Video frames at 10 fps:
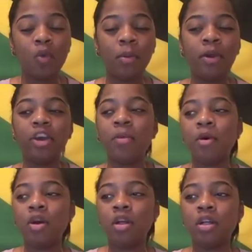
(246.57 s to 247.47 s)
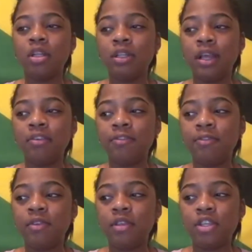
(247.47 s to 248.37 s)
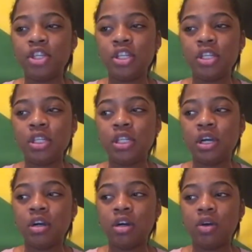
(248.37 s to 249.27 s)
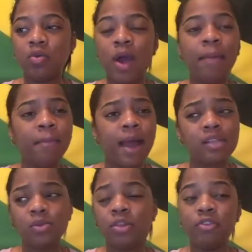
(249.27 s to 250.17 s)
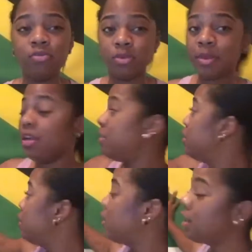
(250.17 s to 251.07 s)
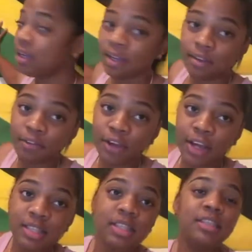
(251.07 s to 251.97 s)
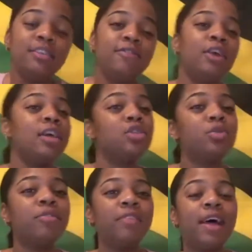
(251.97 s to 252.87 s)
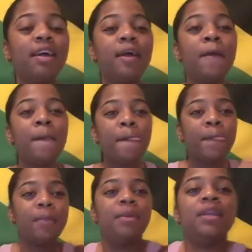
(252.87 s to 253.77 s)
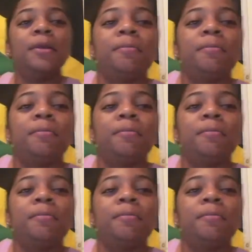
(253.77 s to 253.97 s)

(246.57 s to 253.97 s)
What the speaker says: When my grandma left, I'm actually from Jamaica. If you guys know the flag, let me.